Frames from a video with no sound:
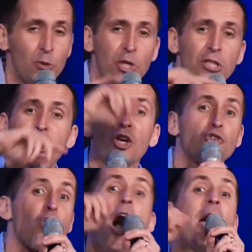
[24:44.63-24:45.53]
You cannot
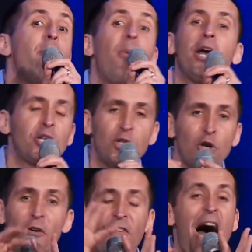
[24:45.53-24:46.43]
draw a
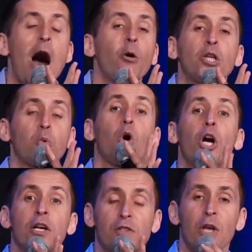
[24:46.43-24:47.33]
picture of how it
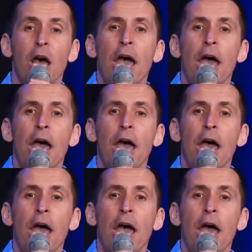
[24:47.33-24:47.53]
works.